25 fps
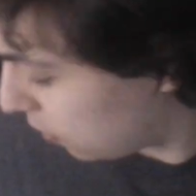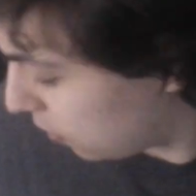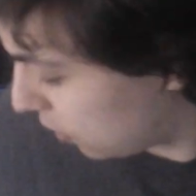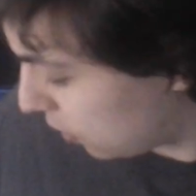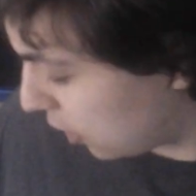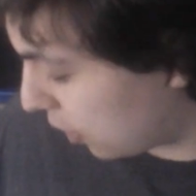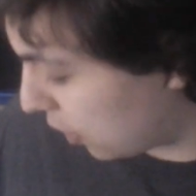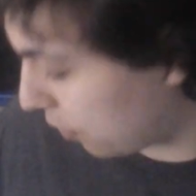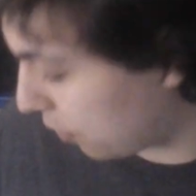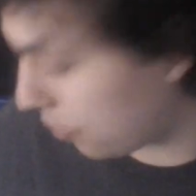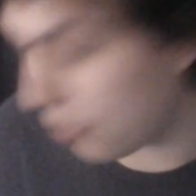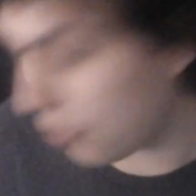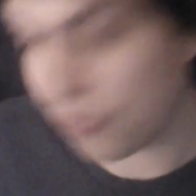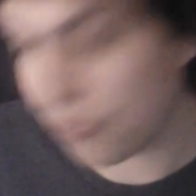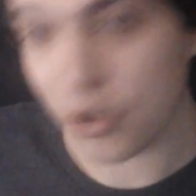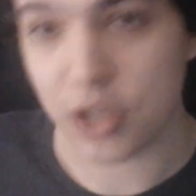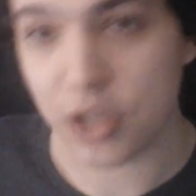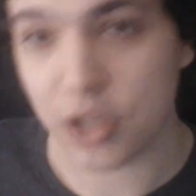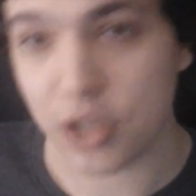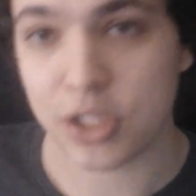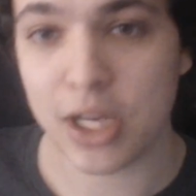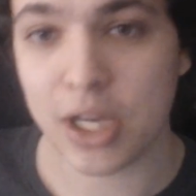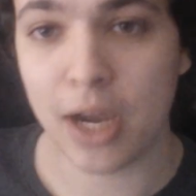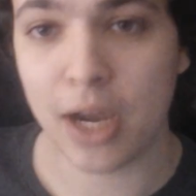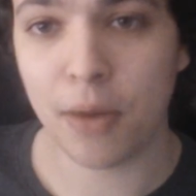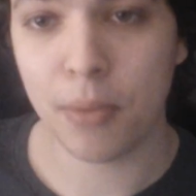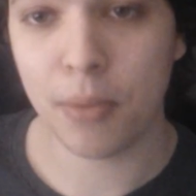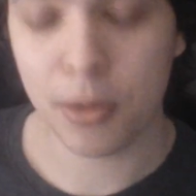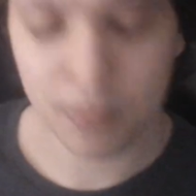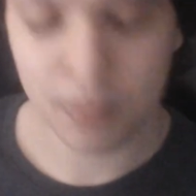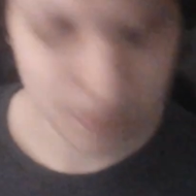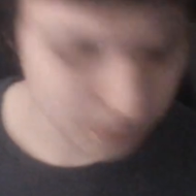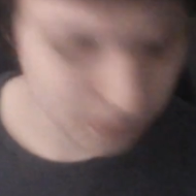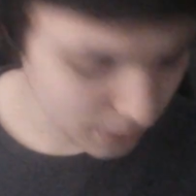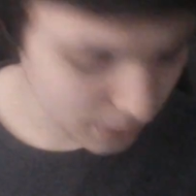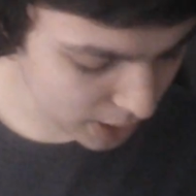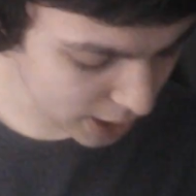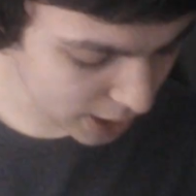you know, the first
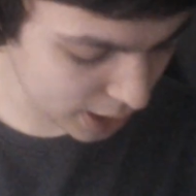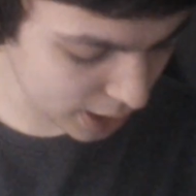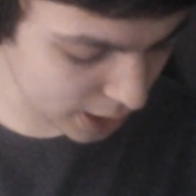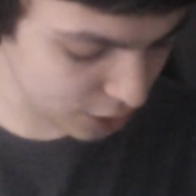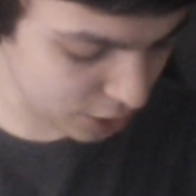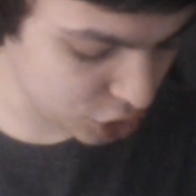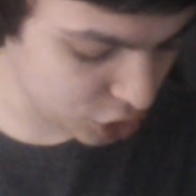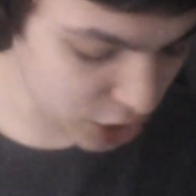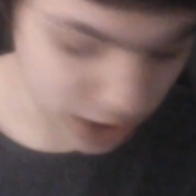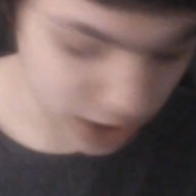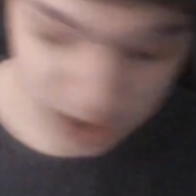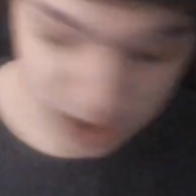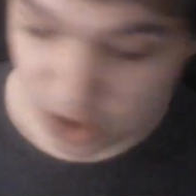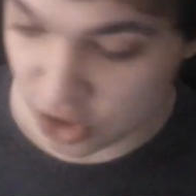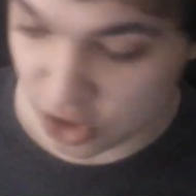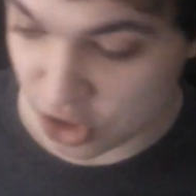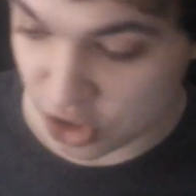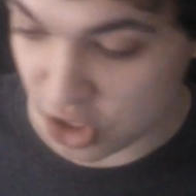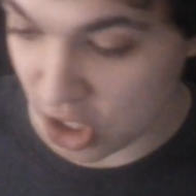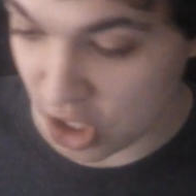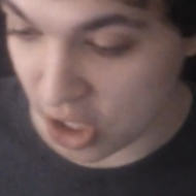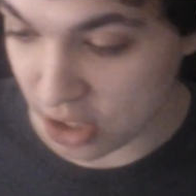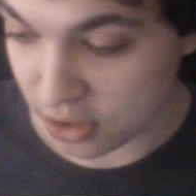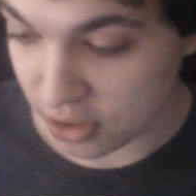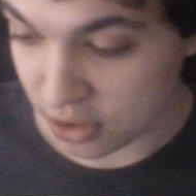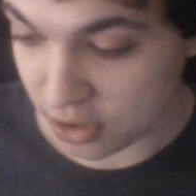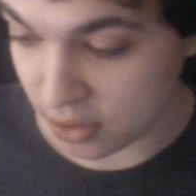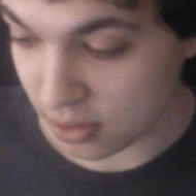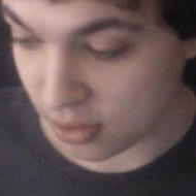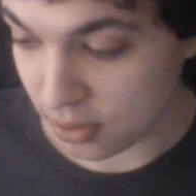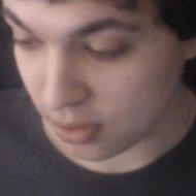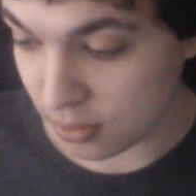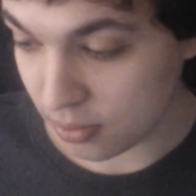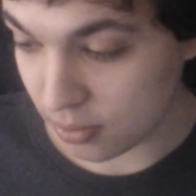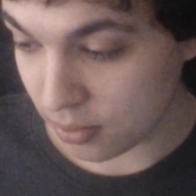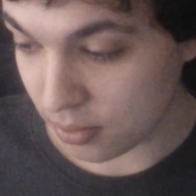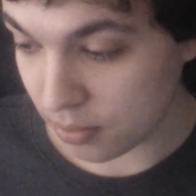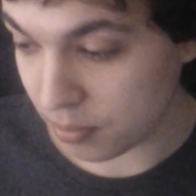album, and Shaken and Stirred,
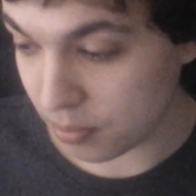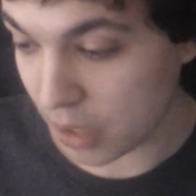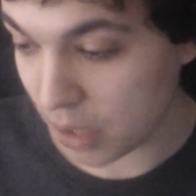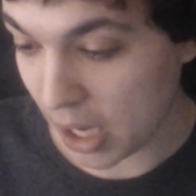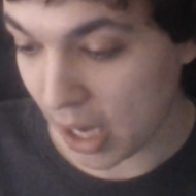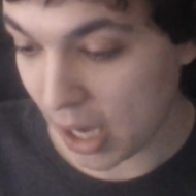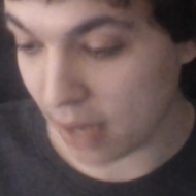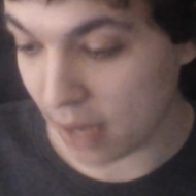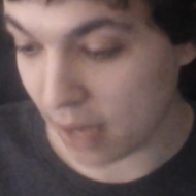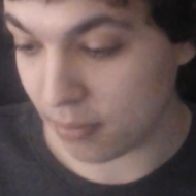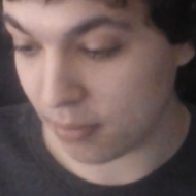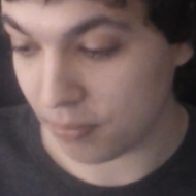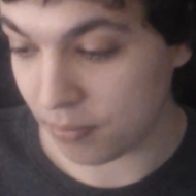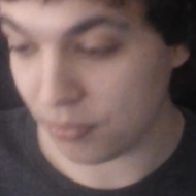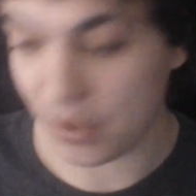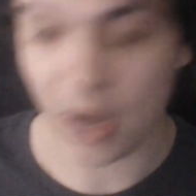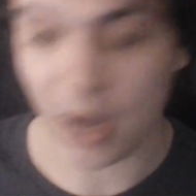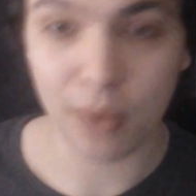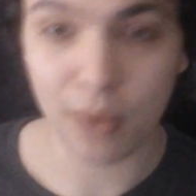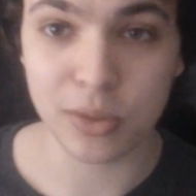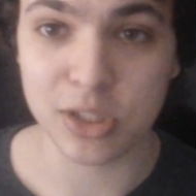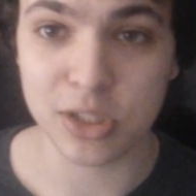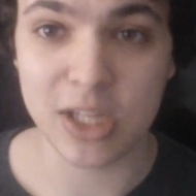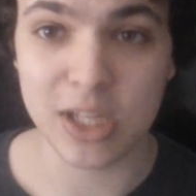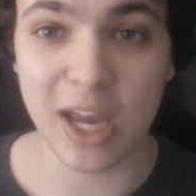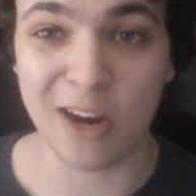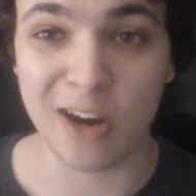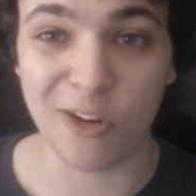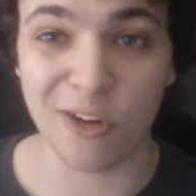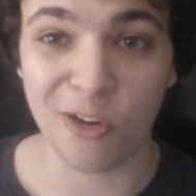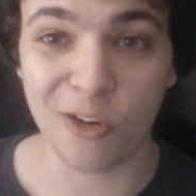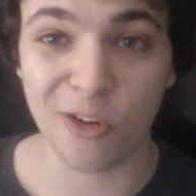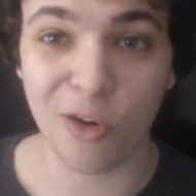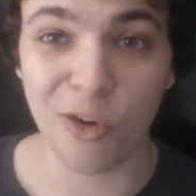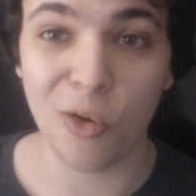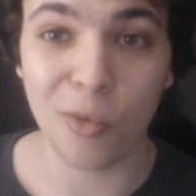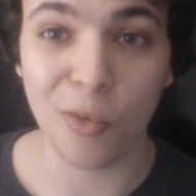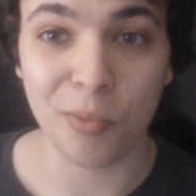and Now and Zen
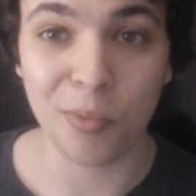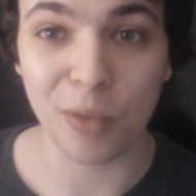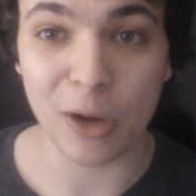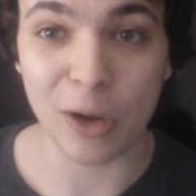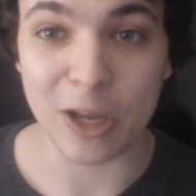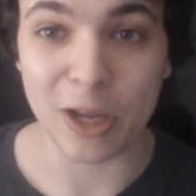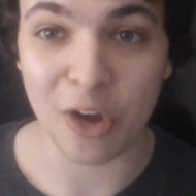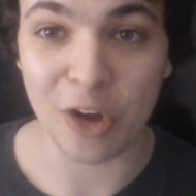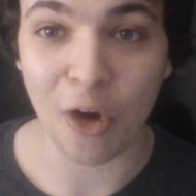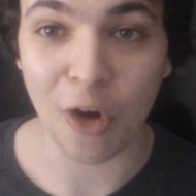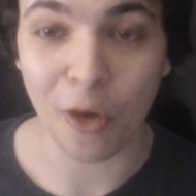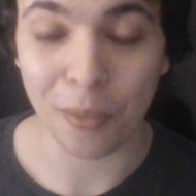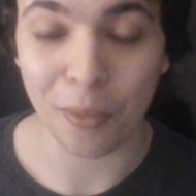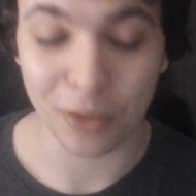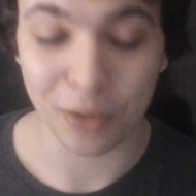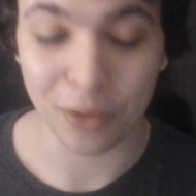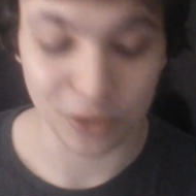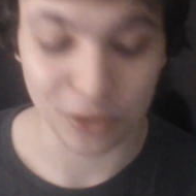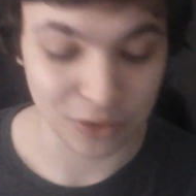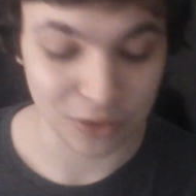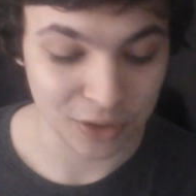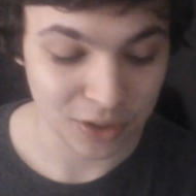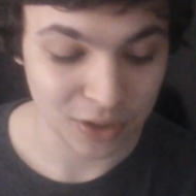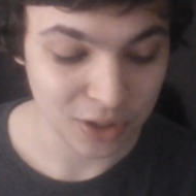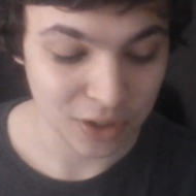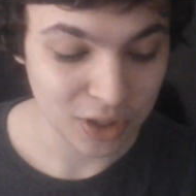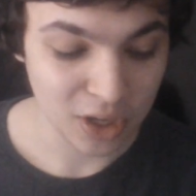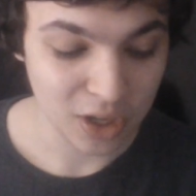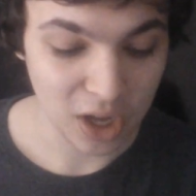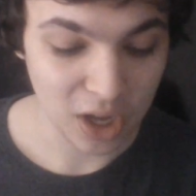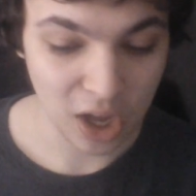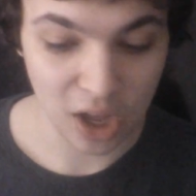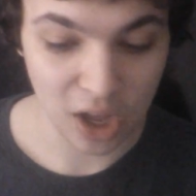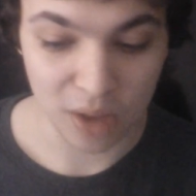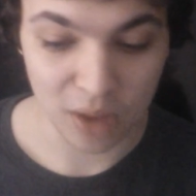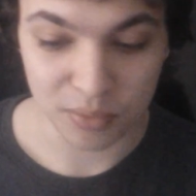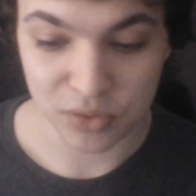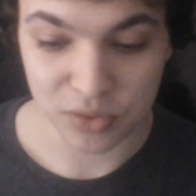are all pretty common
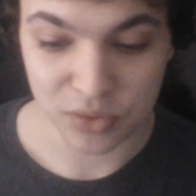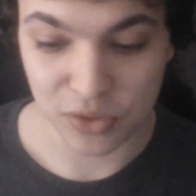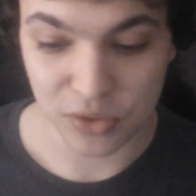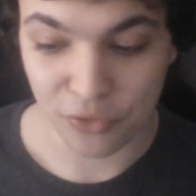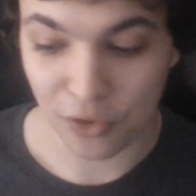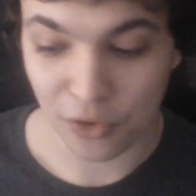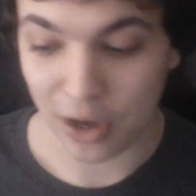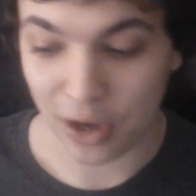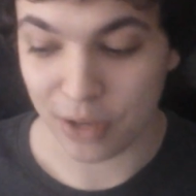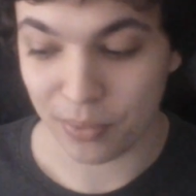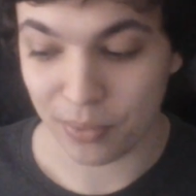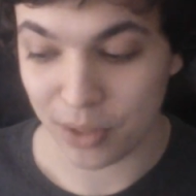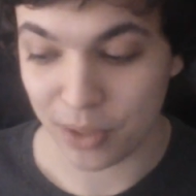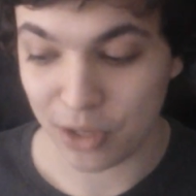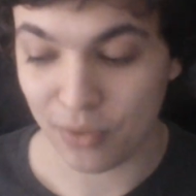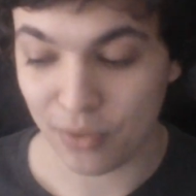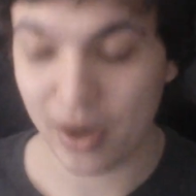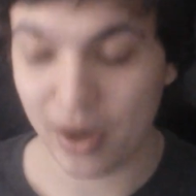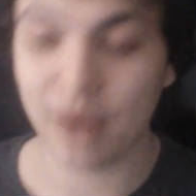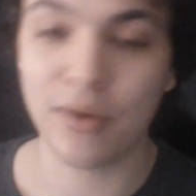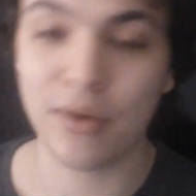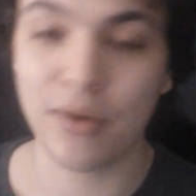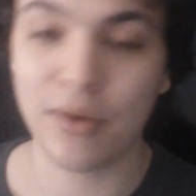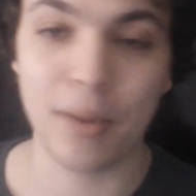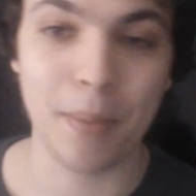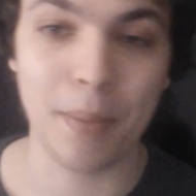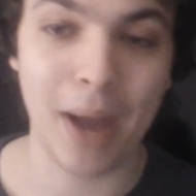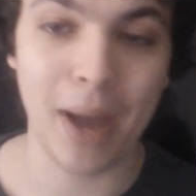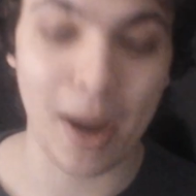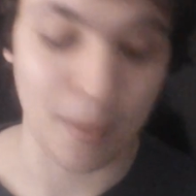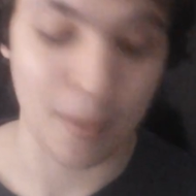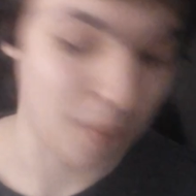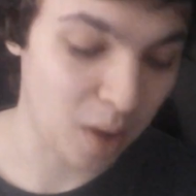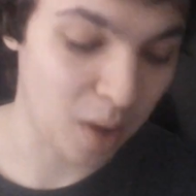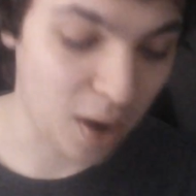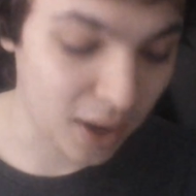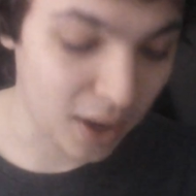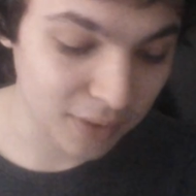to find when you're out and
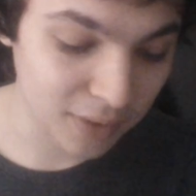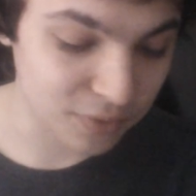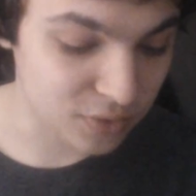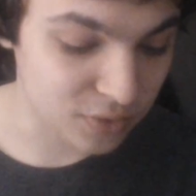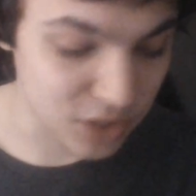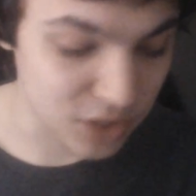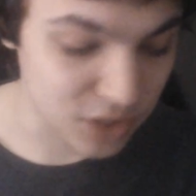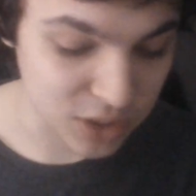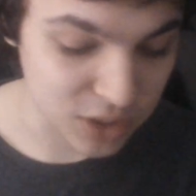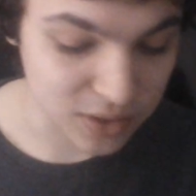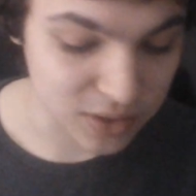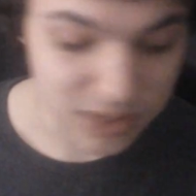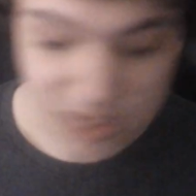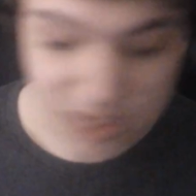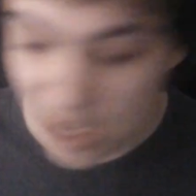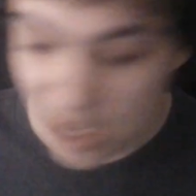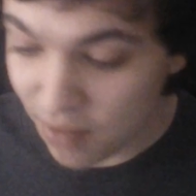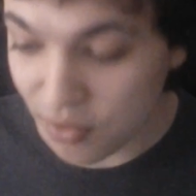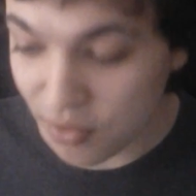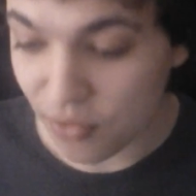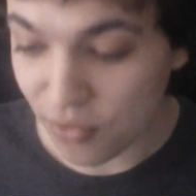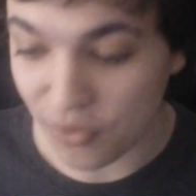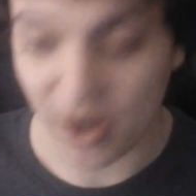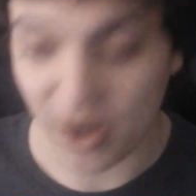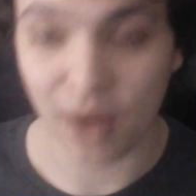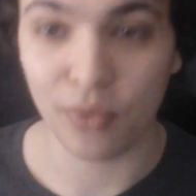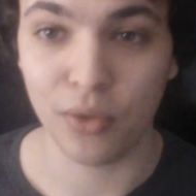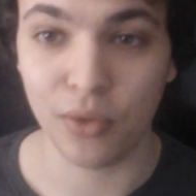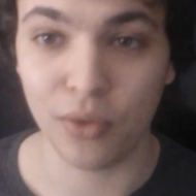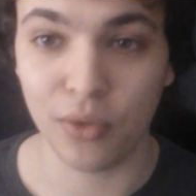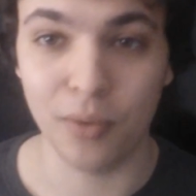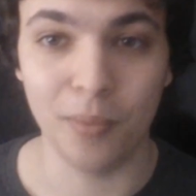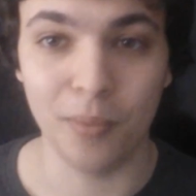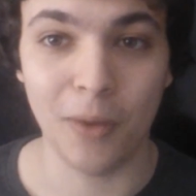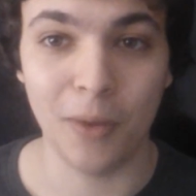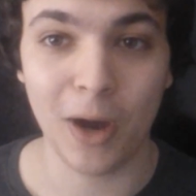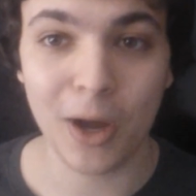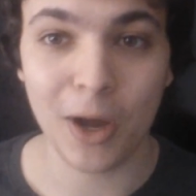about, but I've just never found
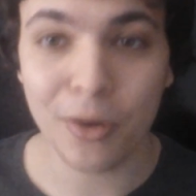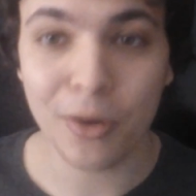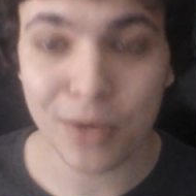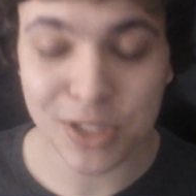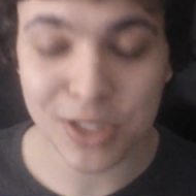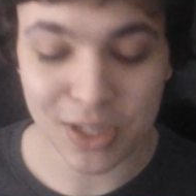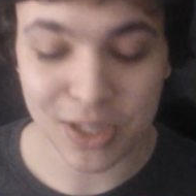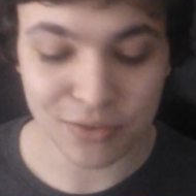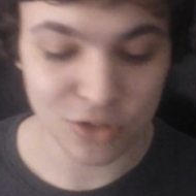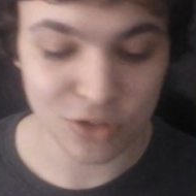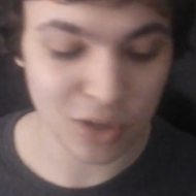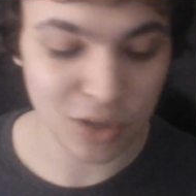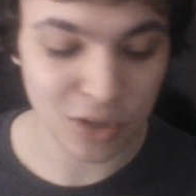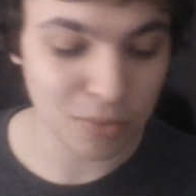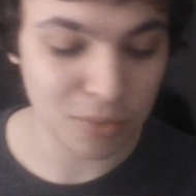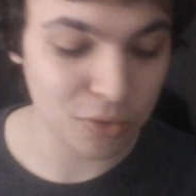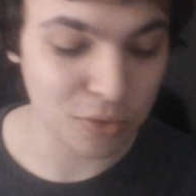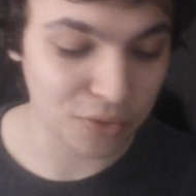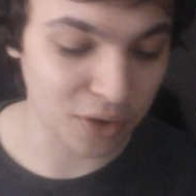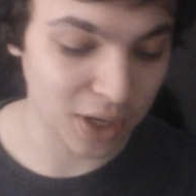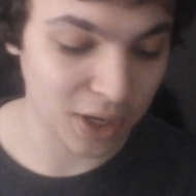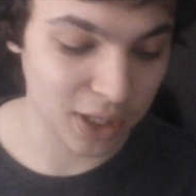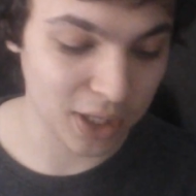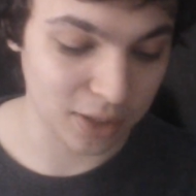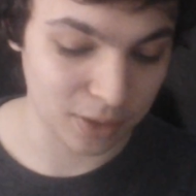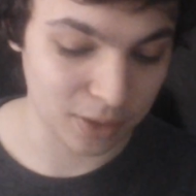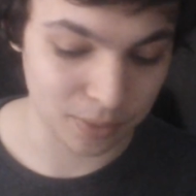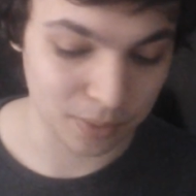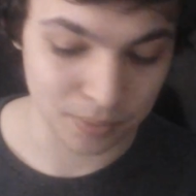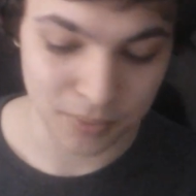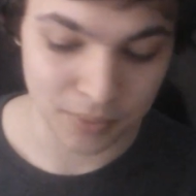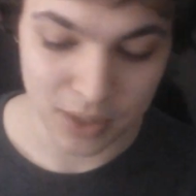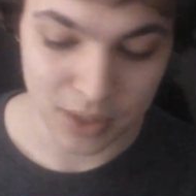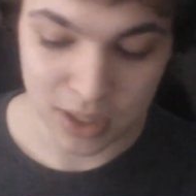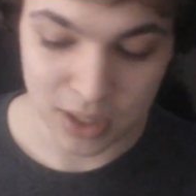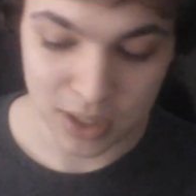them. I always have trouble finding them.